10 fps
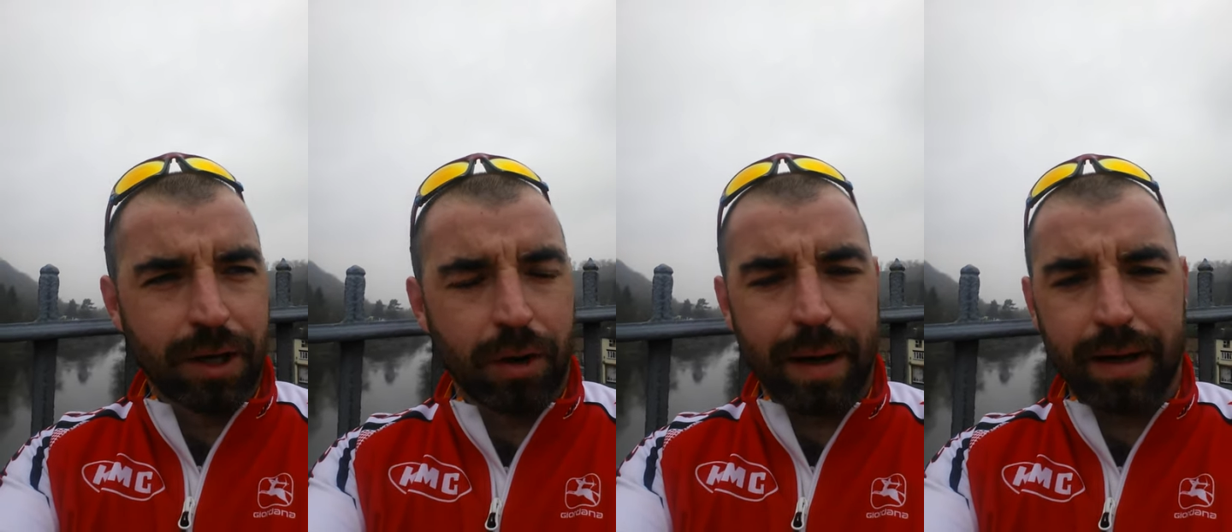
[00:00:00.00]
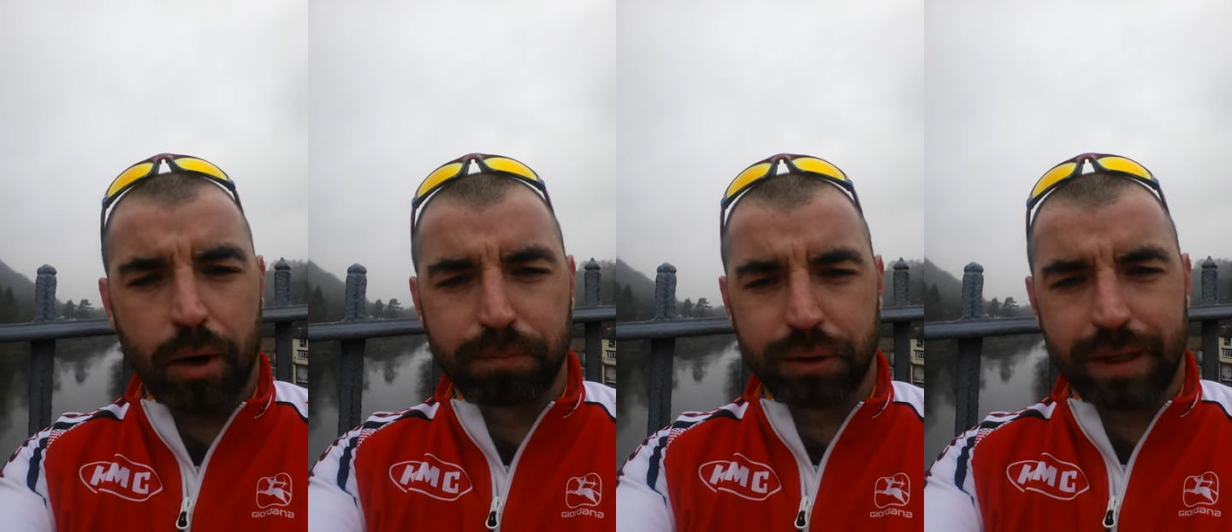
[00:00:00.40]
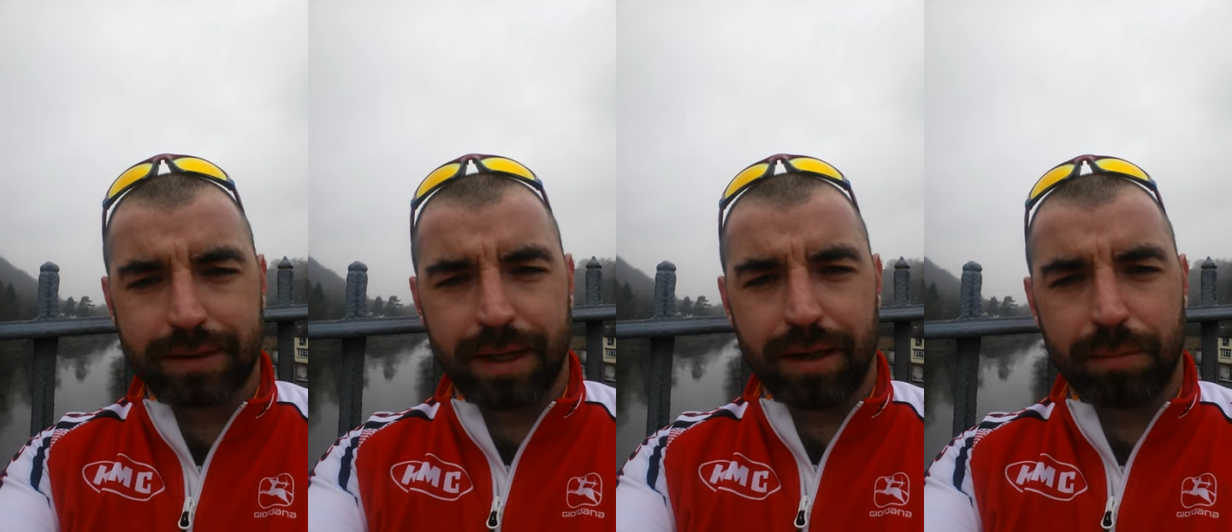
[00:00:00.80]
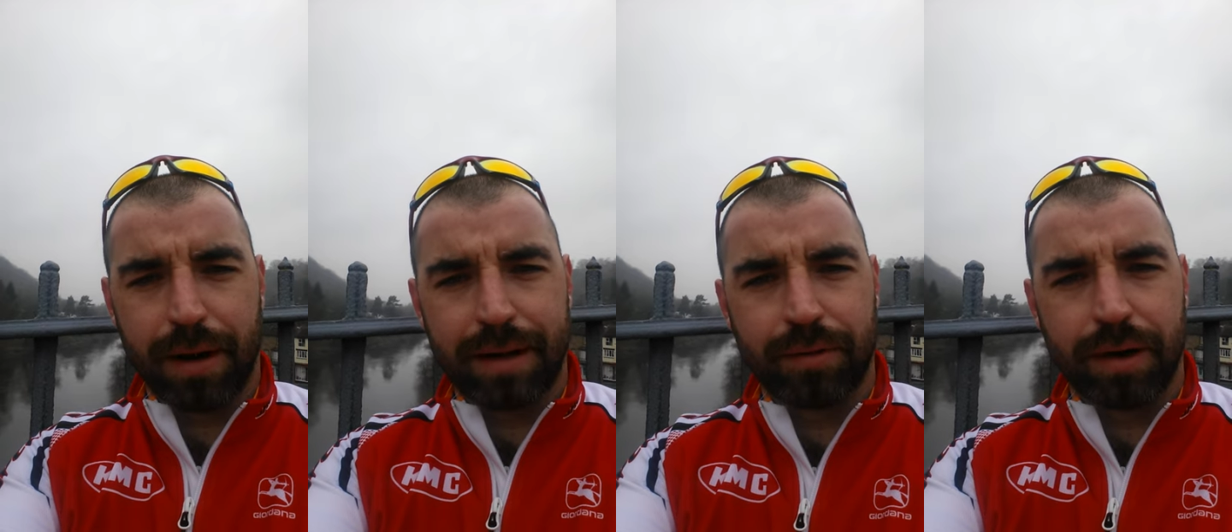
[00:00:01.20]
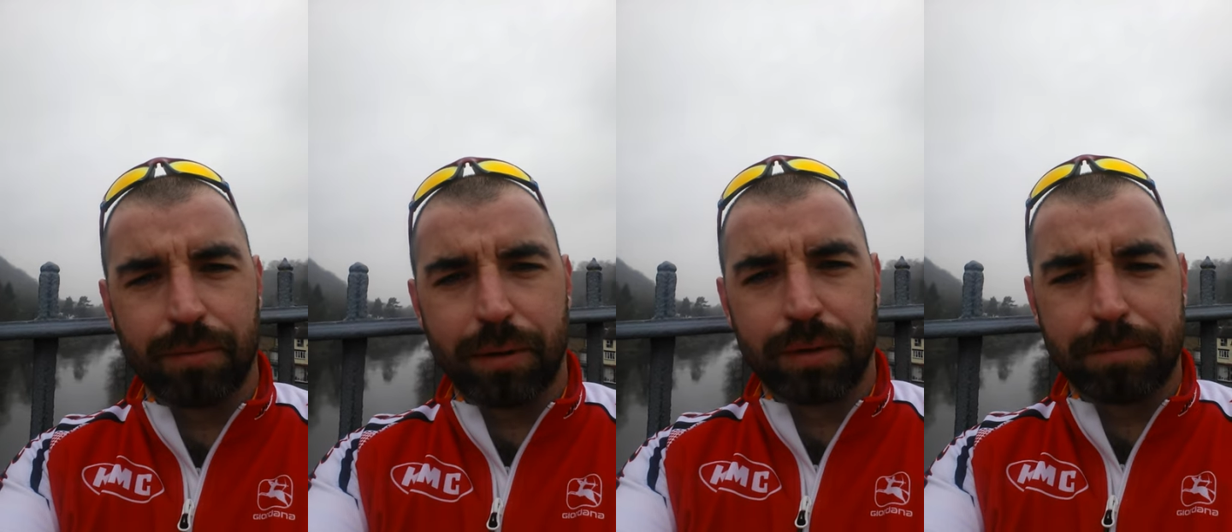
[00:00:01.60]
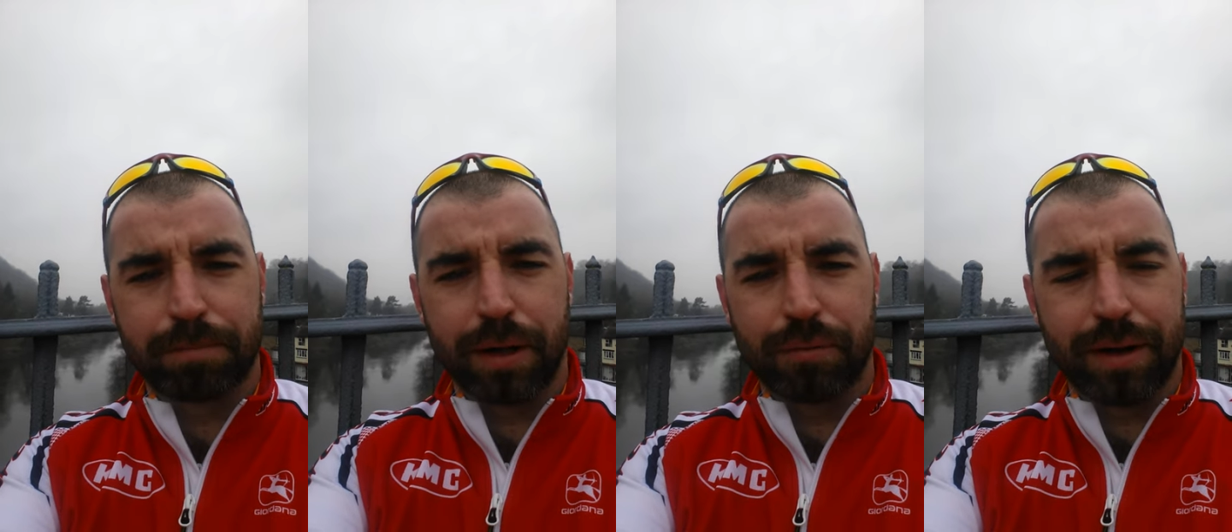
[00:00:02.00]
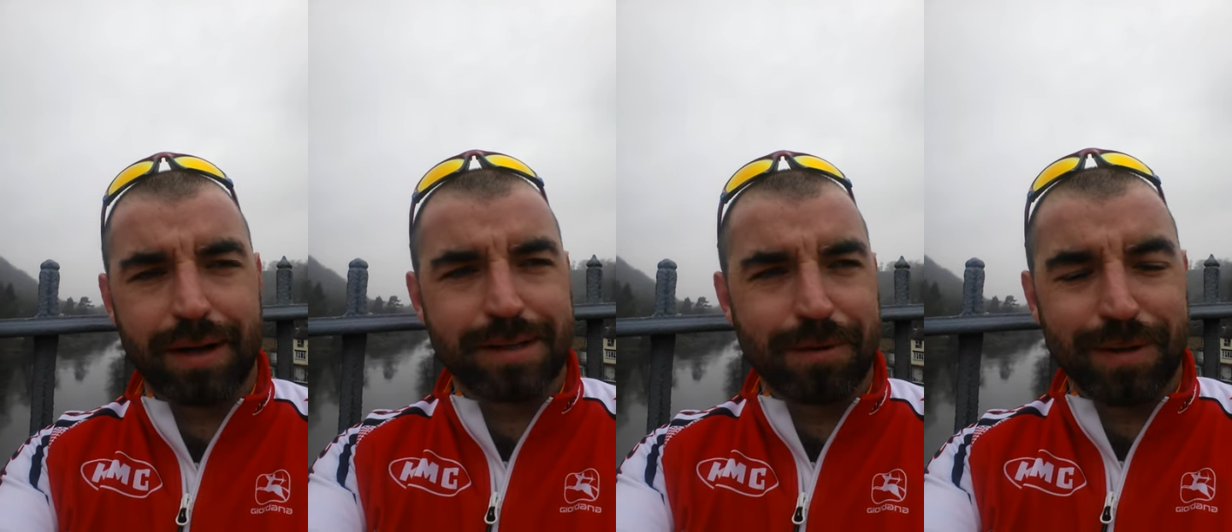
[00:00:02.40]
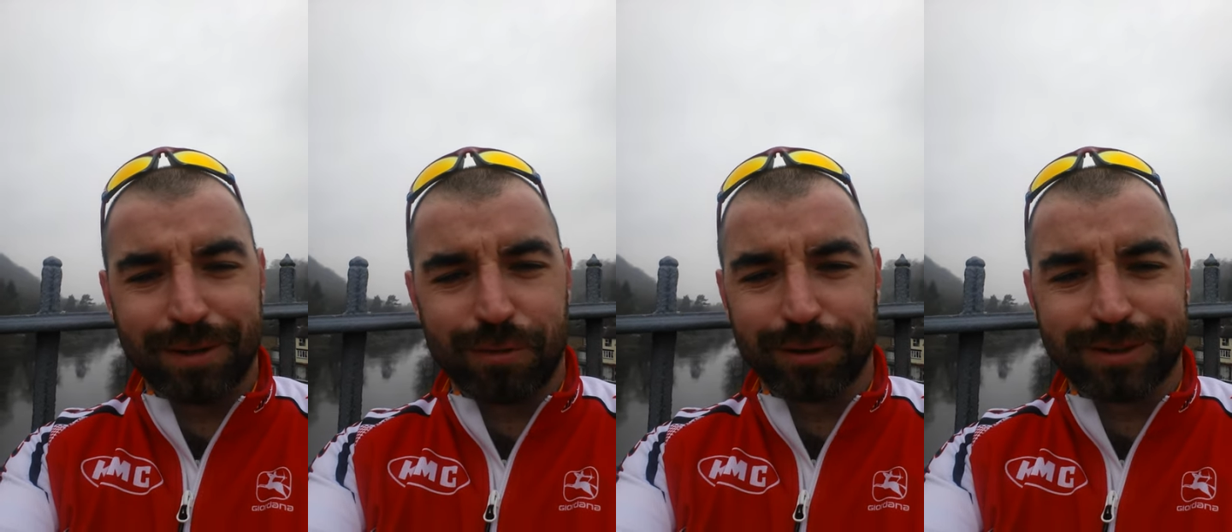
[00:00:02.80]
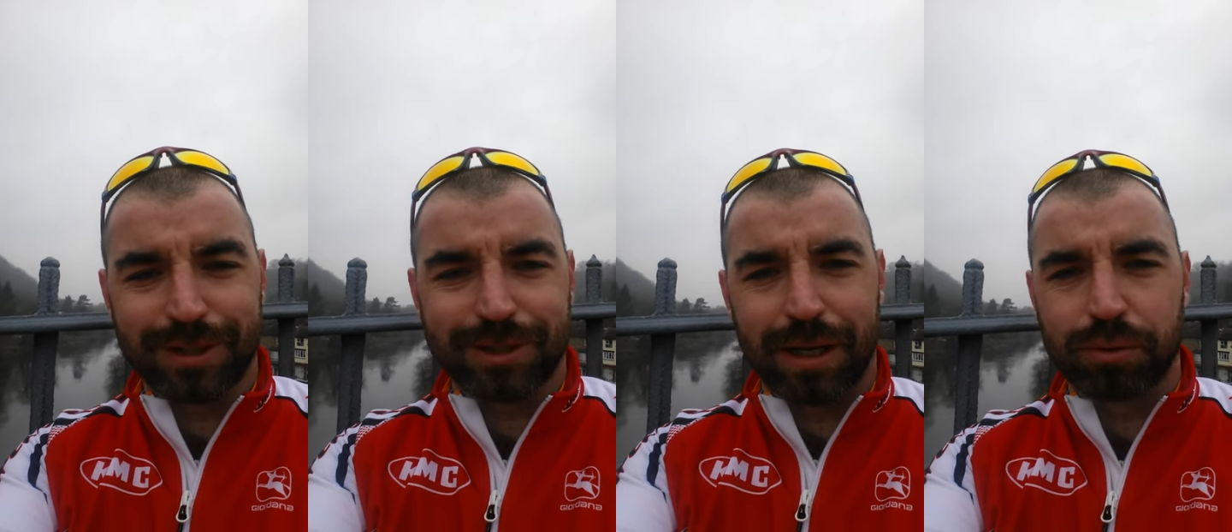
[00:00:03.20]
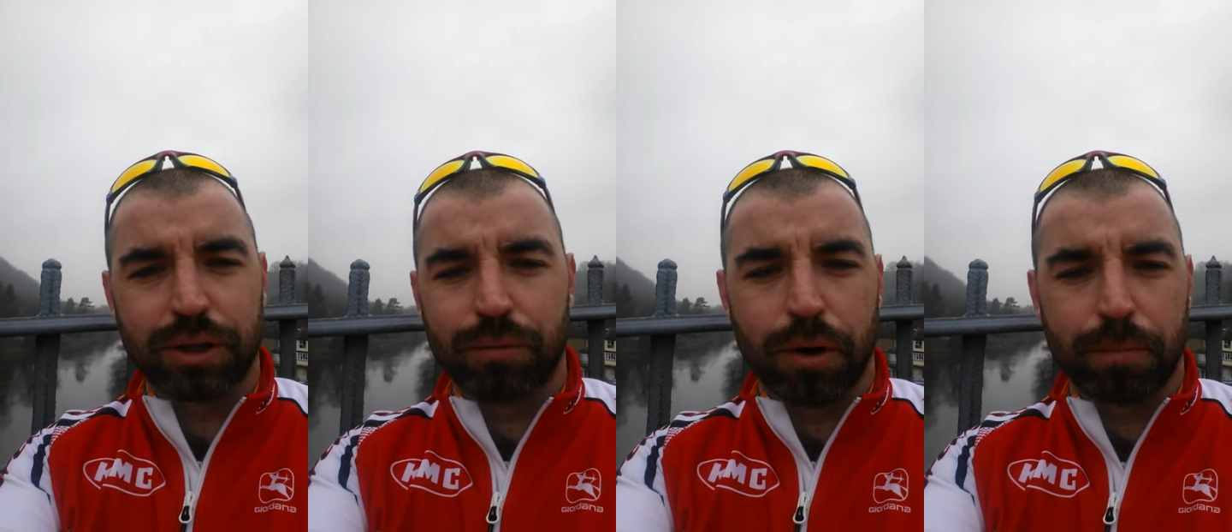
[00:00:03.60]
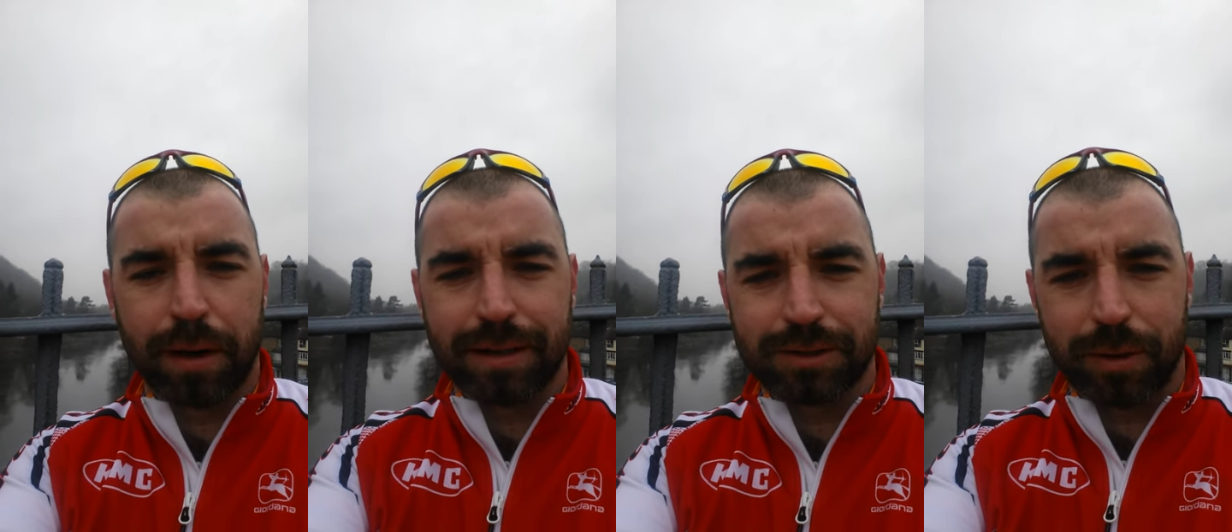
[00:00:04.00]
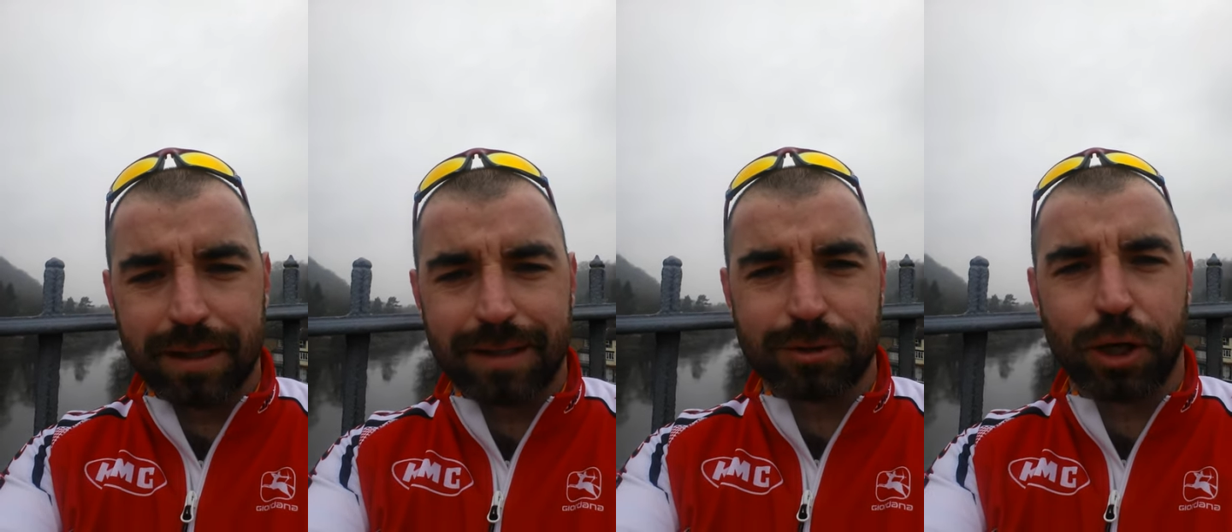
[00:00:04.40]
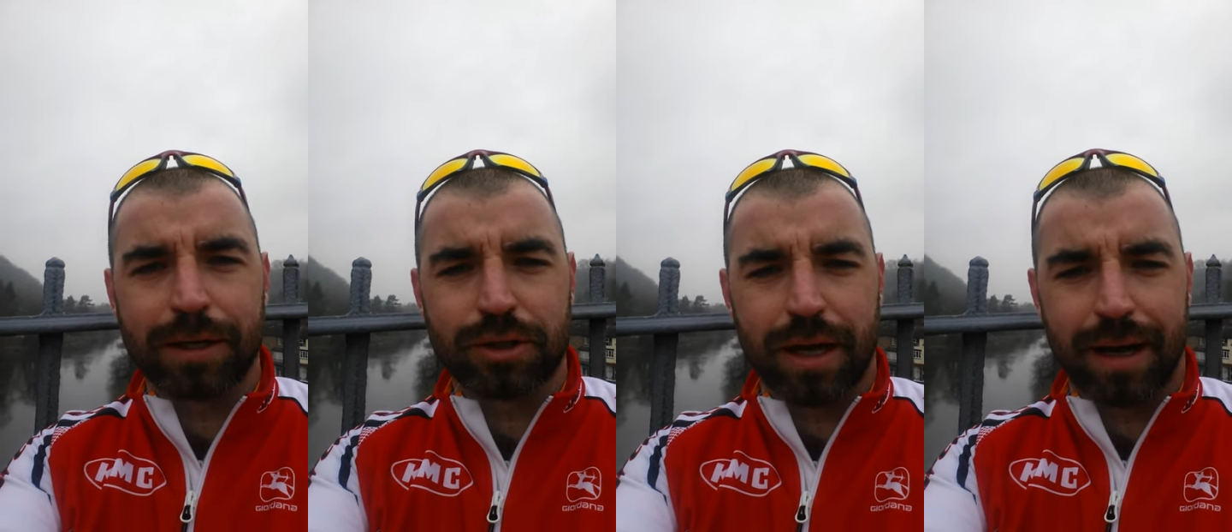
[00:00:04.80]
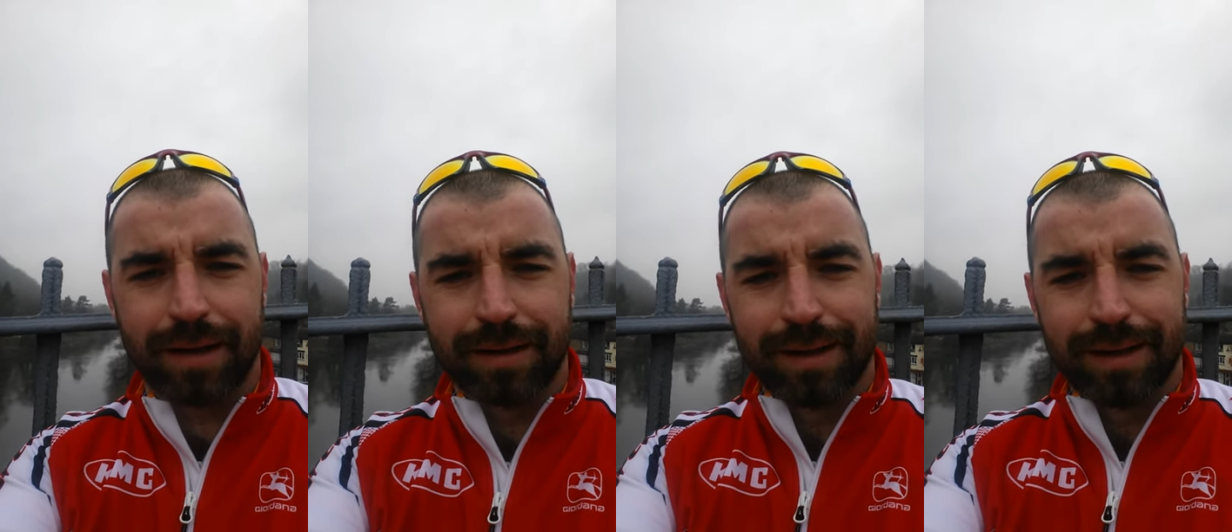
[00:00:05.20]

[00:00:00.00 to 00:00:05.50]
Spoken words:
you know, I had an option there to get a little bit angry and wound up, but I realised I'd made the wrong decision. I was in the wrong place, so I needed to change that.